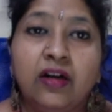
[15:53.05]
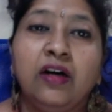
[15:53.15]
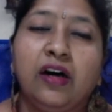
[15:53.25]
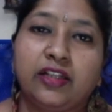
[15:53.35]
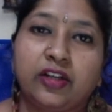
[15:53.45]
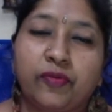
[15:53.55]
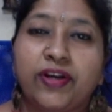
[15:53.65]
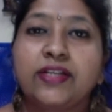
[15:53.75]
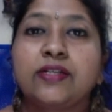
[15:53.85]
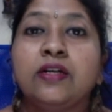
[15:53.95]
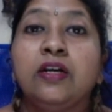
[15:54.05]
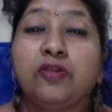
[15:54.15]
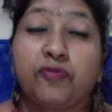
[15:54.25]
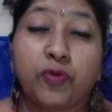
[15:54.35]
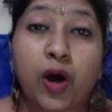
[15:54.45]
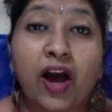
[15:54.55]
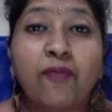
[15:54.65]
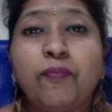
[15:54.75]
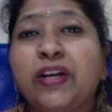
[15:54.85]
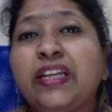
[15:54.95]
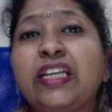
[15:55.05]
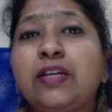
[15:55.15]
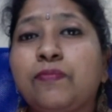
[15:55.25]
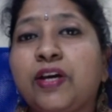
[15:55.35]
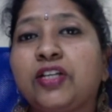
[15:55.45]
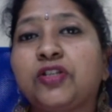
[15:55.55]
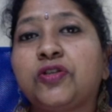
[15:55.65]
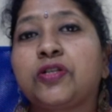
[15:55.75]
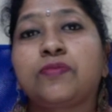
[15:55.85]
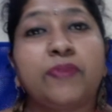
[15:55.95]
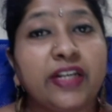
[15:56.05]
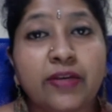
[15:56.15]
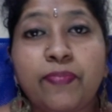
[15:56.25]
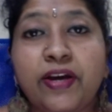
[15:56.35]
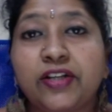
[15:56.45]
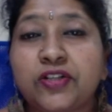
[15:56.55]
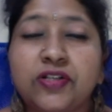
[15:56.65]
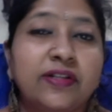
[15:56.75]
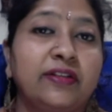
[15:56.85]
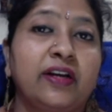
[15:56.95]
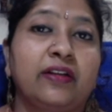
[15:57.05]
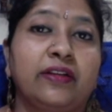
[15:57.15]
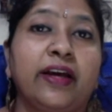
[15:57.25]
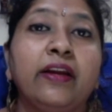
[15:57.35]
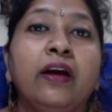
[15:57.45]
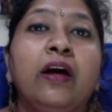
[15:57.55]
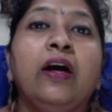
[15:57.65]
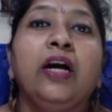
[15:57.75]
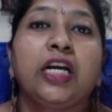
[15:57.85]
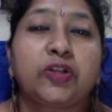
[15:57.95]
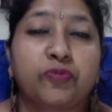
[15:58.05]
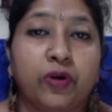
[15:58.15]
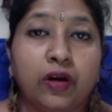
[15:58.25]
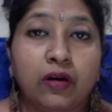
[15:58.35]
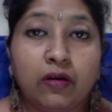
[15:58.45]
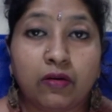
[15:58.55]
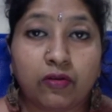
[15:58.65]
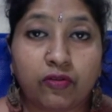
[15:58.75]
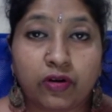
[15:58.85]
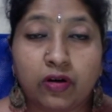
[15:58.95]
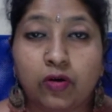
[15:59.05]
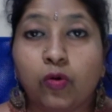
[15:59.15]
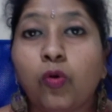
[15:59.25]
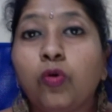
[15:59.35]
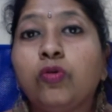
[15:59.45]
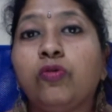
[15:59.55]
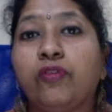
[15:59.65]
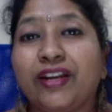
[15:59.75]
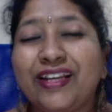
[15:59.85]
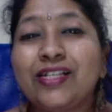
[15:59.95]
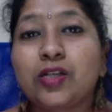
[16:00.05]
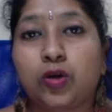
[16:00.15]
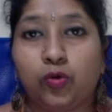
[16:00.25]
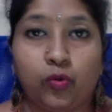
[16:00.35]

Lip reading: Otherwise, if you have many images, many pages that are there, it will load very slowly.